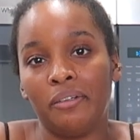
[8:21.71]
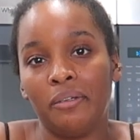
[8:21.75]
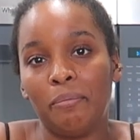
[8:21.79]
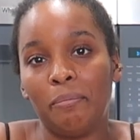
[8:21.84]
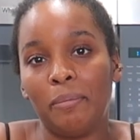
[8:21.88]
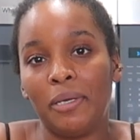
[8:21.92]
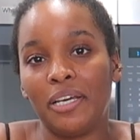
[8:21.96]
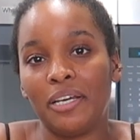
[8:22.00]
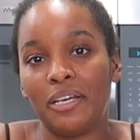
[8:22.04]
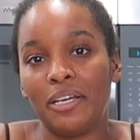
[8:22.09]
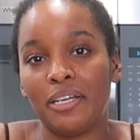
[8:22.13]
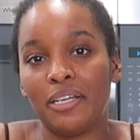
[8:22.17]

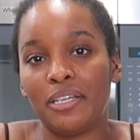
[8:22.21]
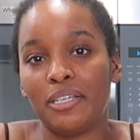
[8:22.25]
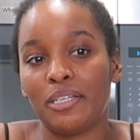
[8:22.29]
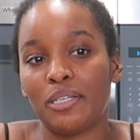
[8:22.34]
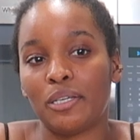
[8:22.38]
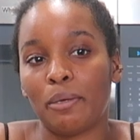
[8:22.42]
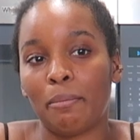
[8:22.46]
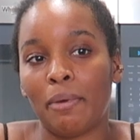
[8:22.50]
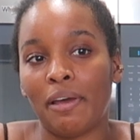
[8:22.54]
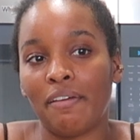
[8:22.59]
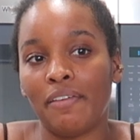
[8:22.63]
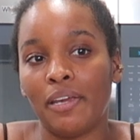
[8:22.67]
because
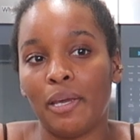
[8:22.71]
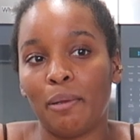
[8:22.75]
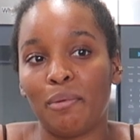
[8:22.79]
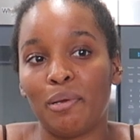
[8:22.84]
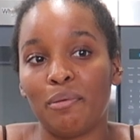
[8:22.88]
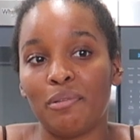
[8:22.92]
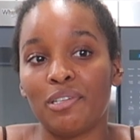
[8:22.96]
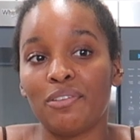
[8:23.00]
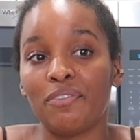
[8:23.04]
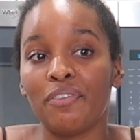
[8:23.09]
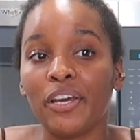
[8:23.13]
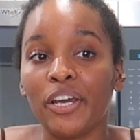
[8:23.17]
my family
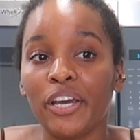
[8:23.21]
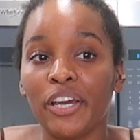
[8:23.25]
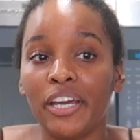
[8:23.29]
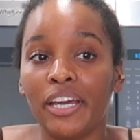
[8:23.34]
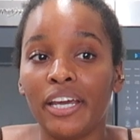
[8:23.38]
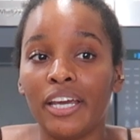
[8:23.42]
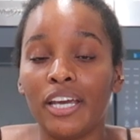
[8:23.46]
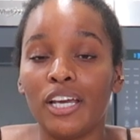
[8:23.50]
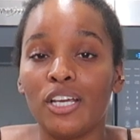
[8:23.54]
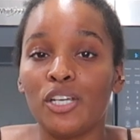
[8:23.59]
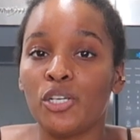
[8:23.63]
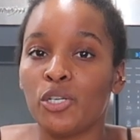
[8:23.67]
was
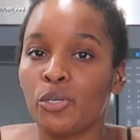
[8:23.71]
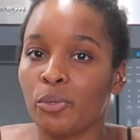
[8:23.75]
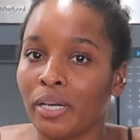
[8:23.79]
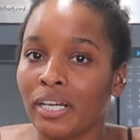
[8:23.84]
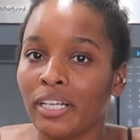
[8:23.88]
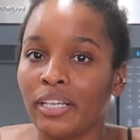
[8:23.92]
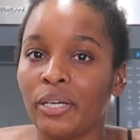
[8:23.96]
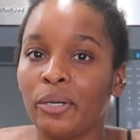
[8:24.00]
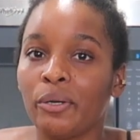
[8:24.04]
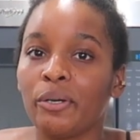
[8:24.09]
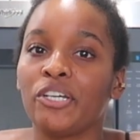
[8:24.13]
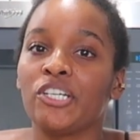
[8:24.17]
very
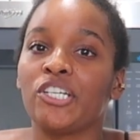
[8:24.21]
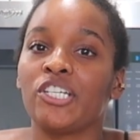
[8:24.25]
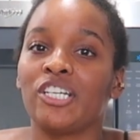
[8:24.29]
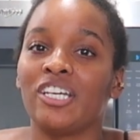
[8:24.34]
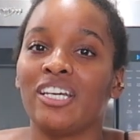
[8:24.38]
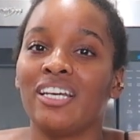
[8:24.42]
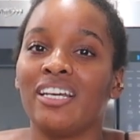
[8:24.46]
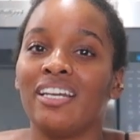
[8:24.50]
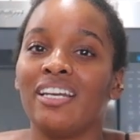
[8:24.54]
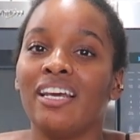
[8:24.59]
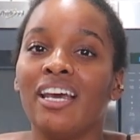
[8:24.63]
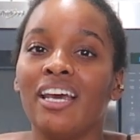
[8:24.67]
strictly
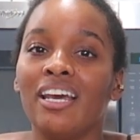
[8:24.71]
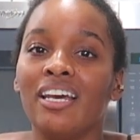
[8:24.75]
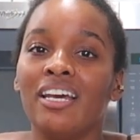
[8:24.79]
Christian.